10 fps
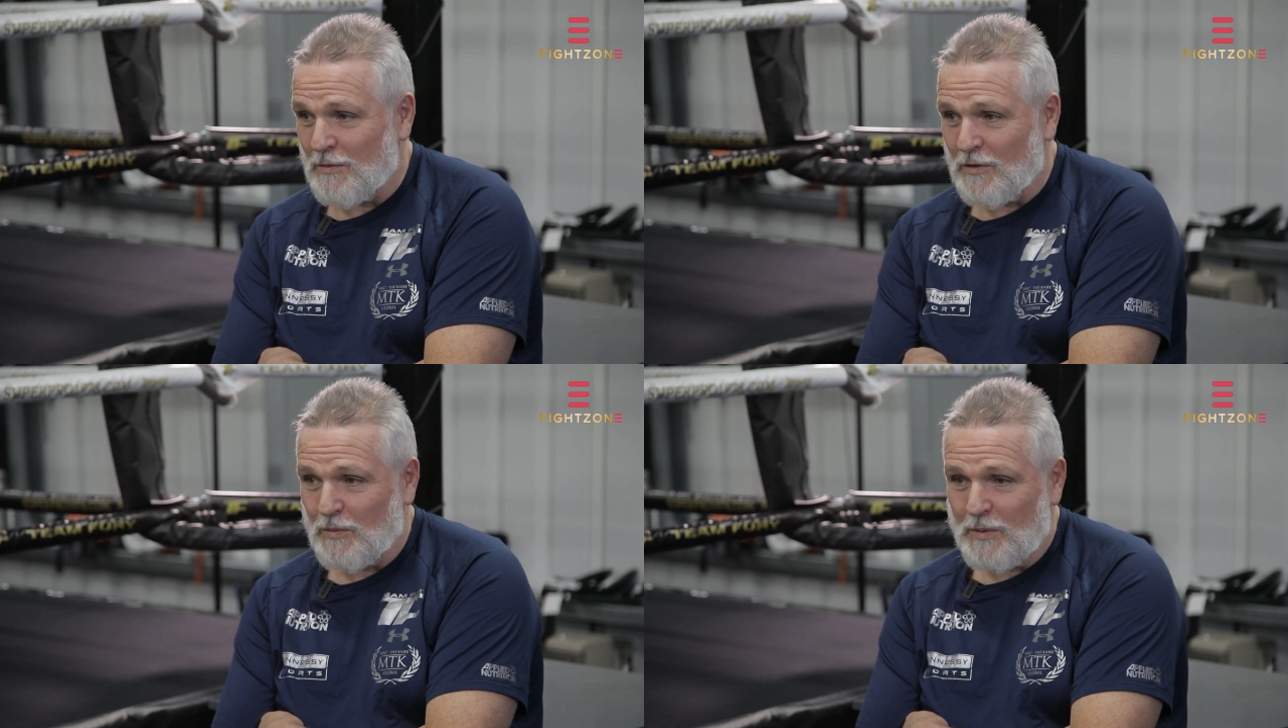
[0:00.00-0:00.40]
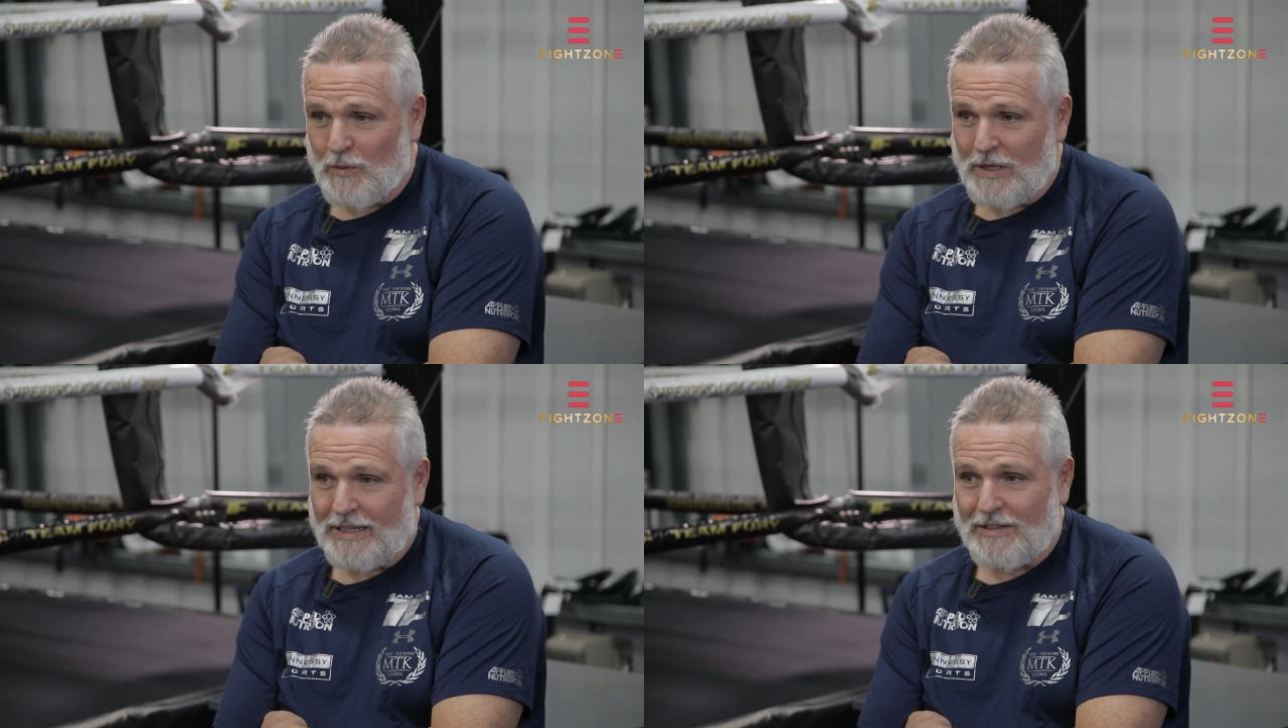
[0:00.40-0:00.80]
We've been
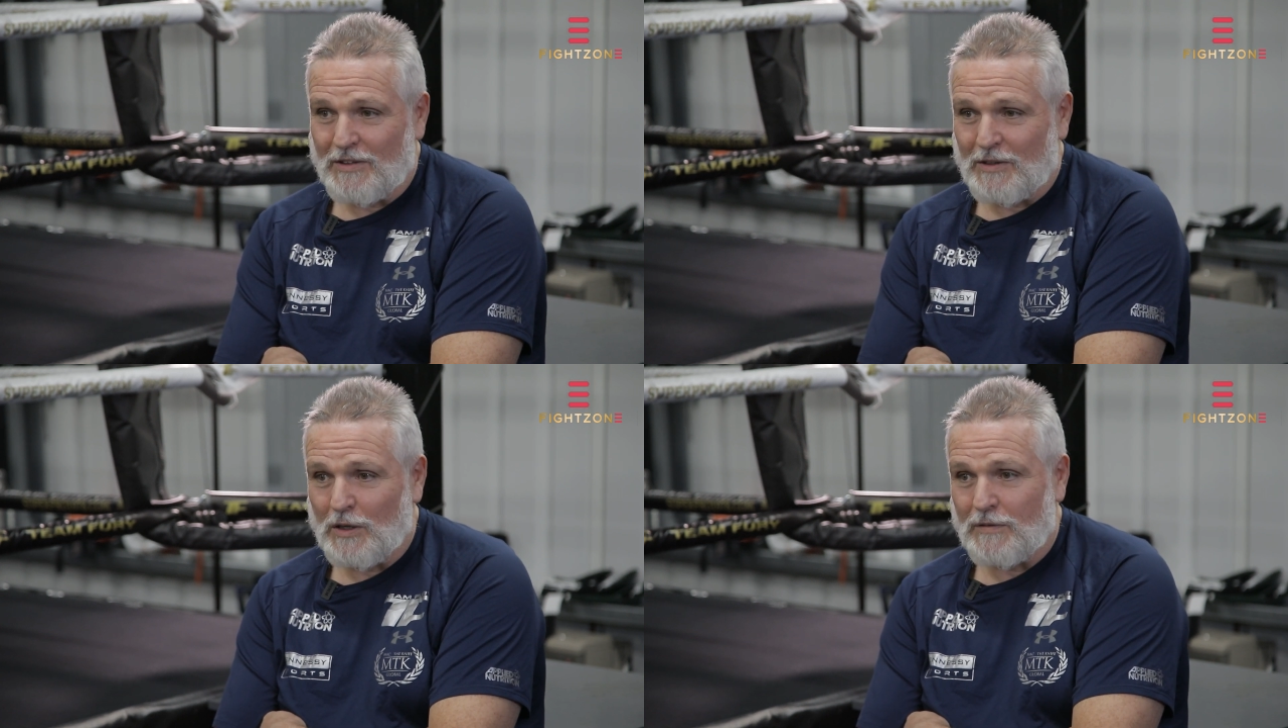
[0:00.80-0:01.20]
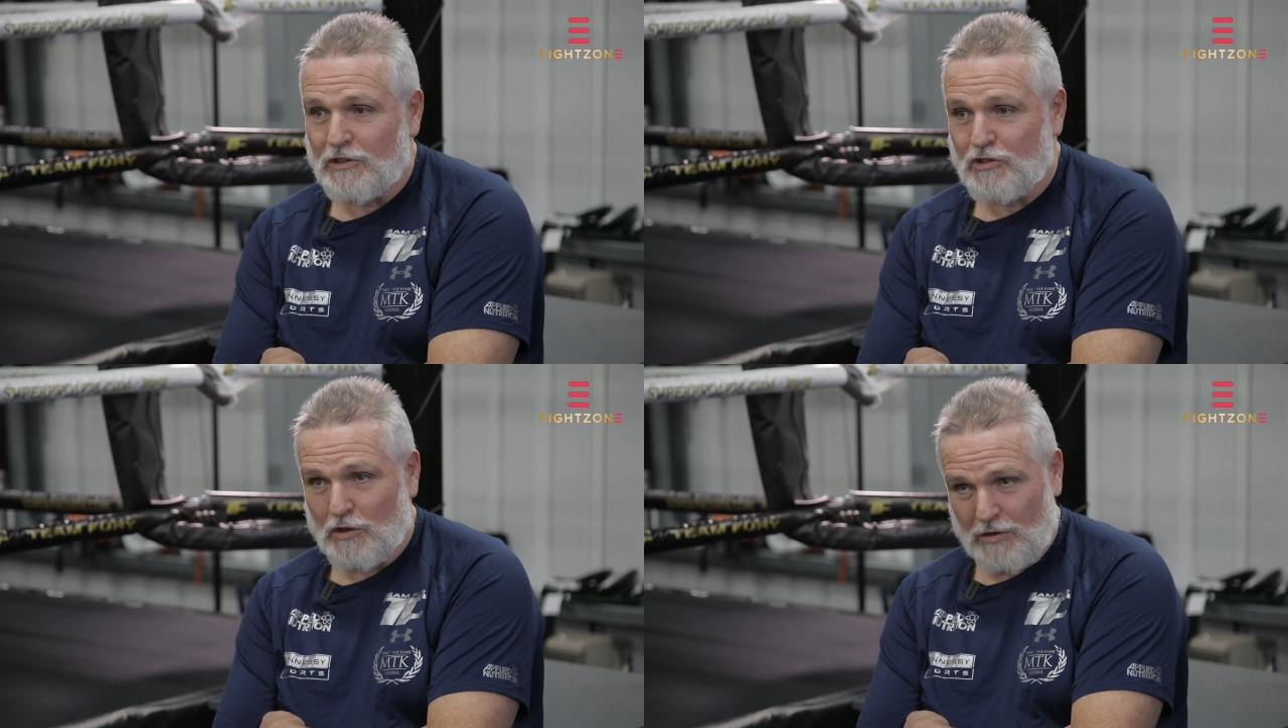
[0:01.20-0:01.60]
working on a lot of a
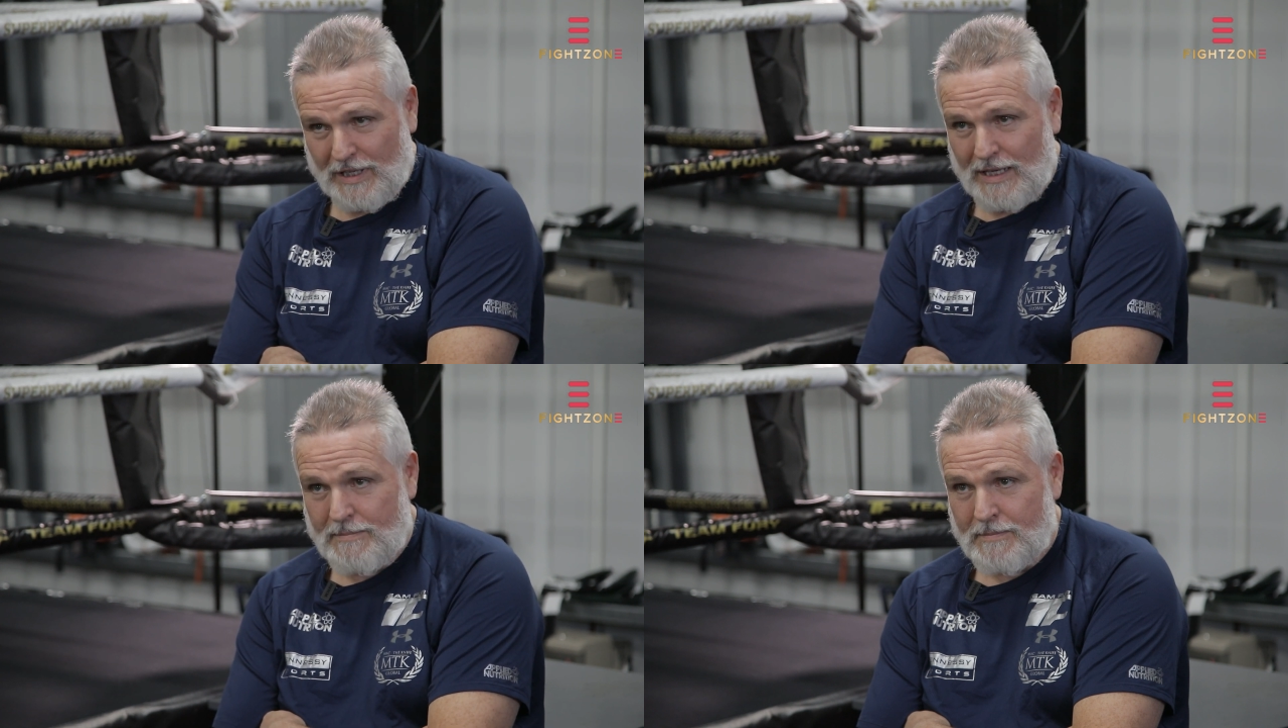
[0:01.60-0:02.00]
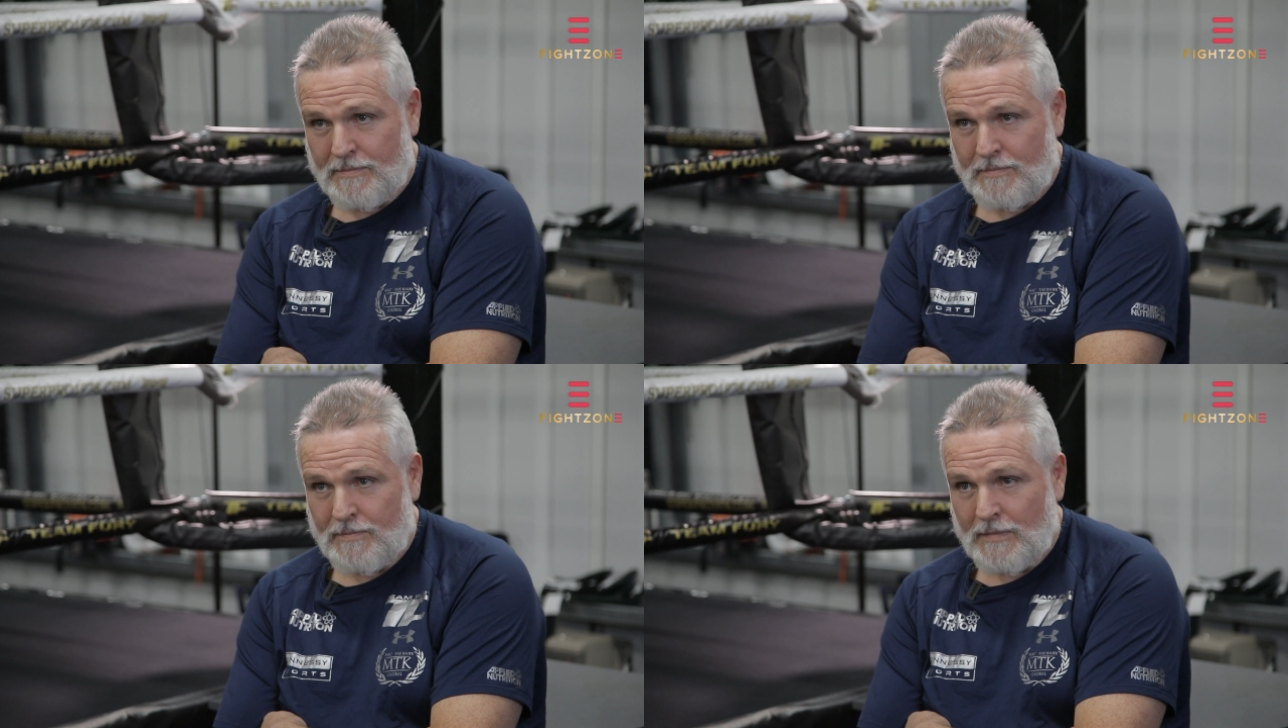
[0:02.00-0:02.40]
short game,
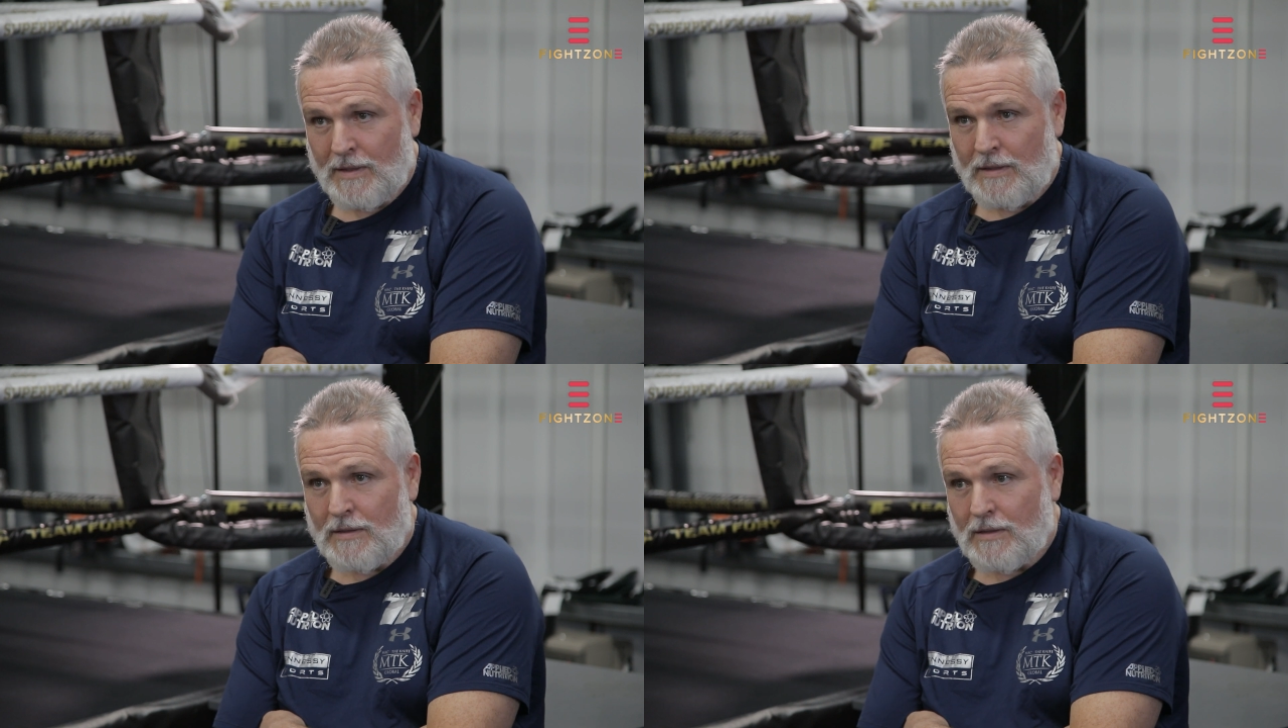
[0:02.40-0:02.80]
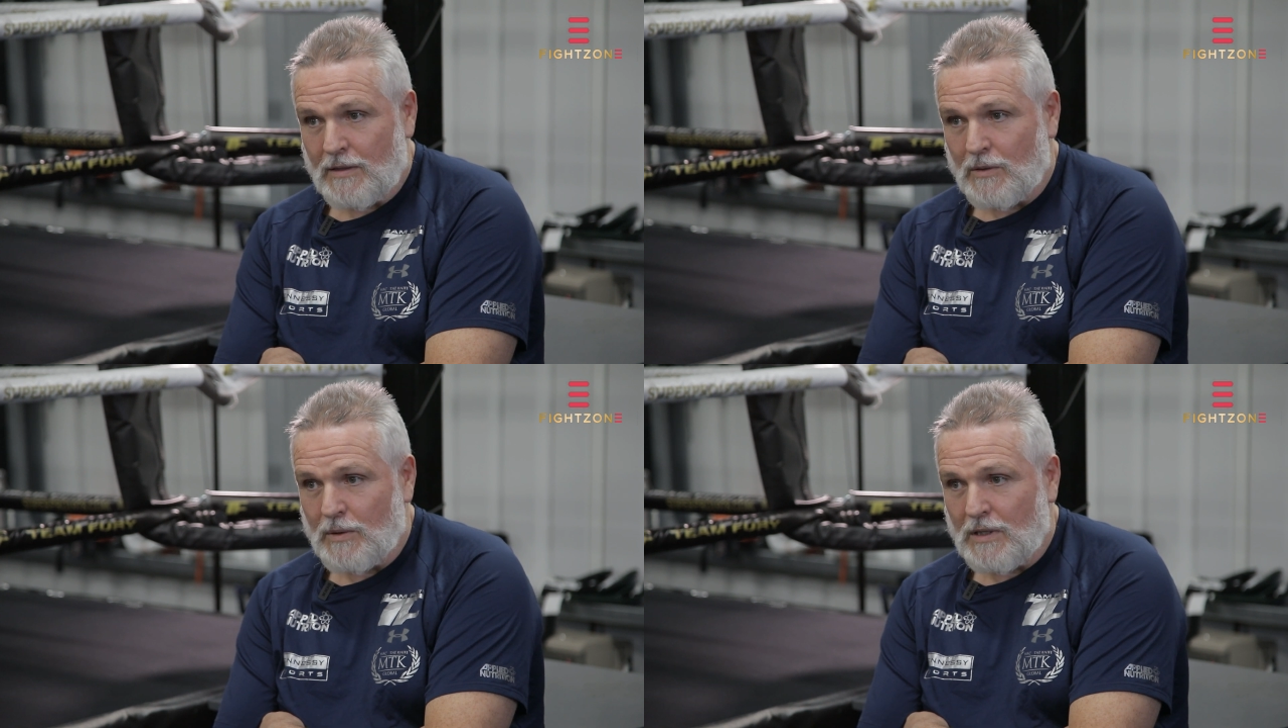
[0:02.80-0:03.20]
you
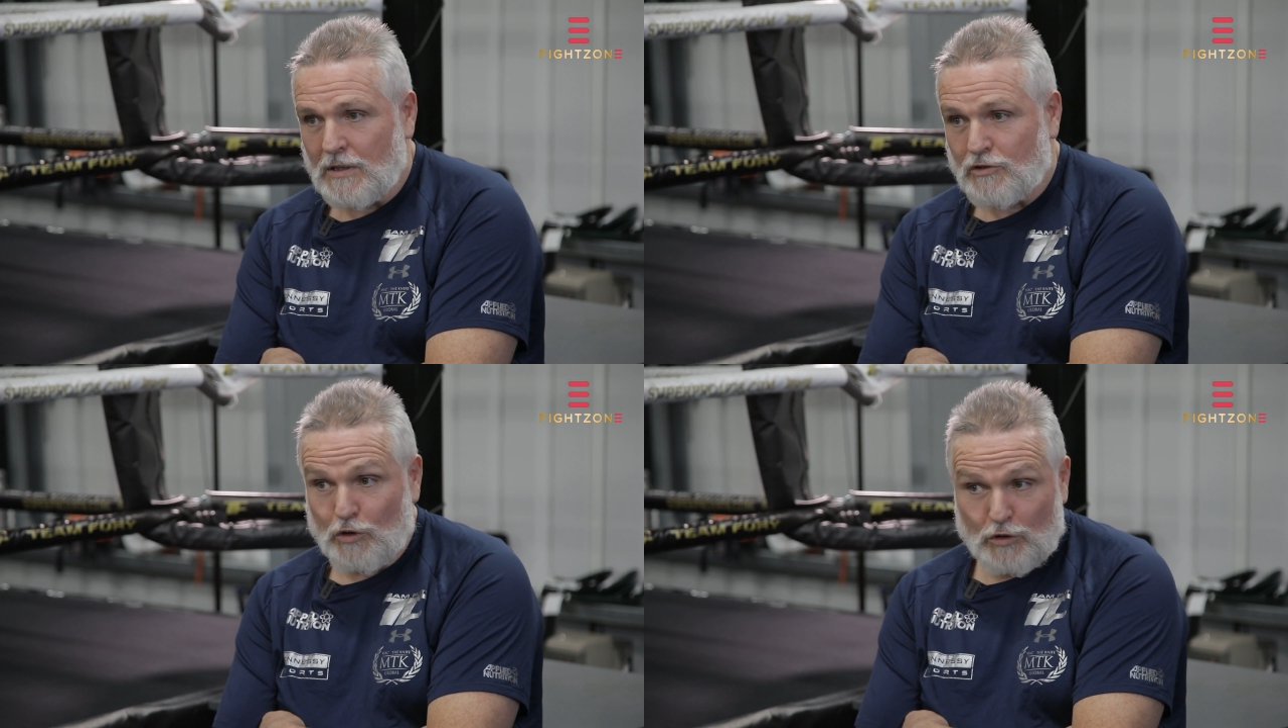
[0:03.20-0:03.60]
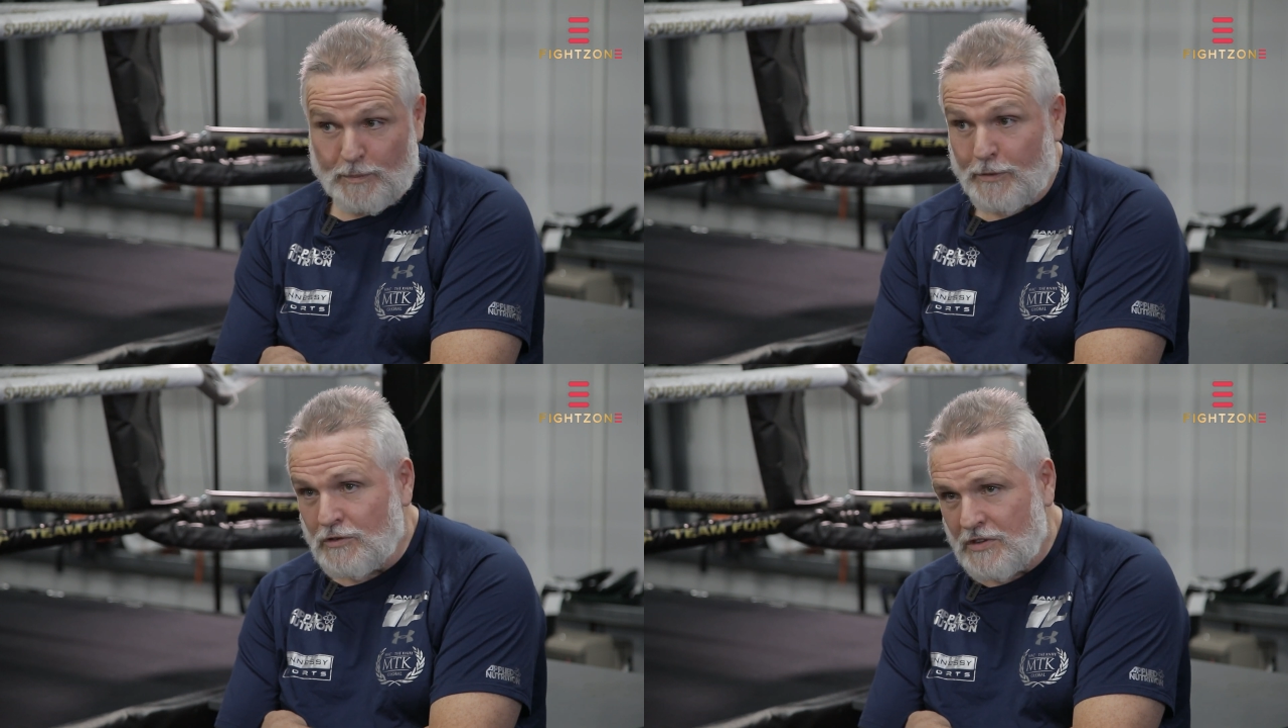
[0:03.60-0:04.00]
know, shorter
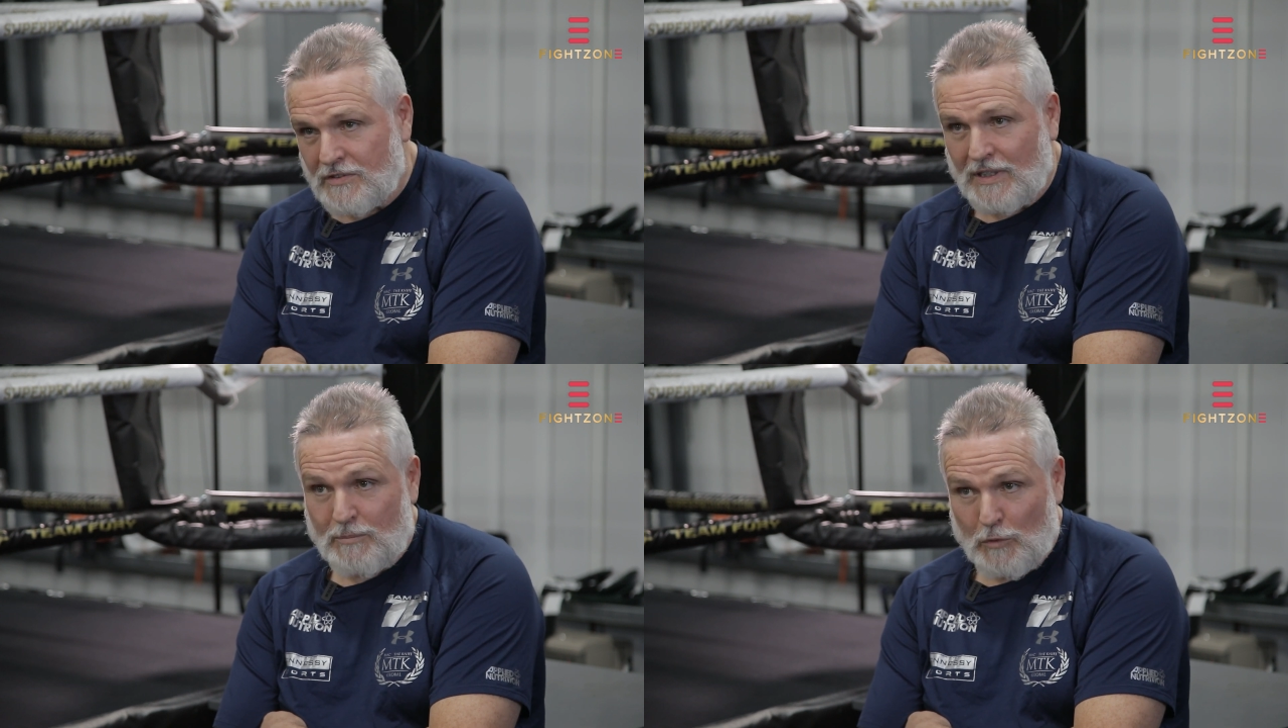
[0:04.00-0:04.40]
punches, getting